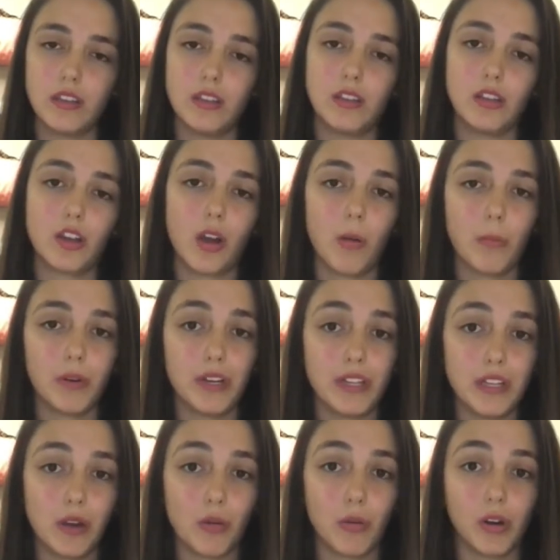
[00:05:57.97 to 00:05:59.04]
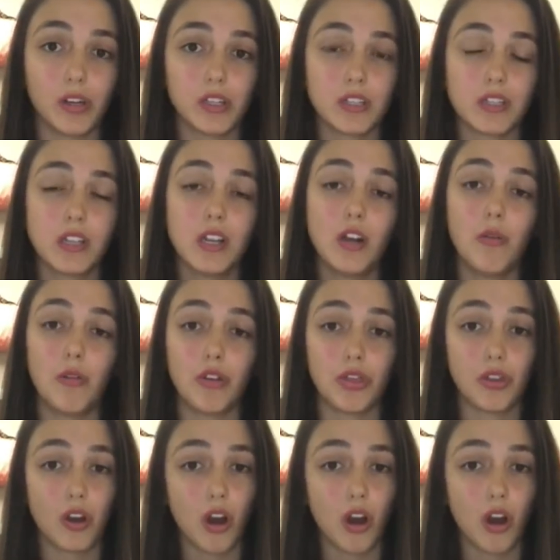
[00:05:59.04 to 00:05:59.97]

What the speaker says: the company that works with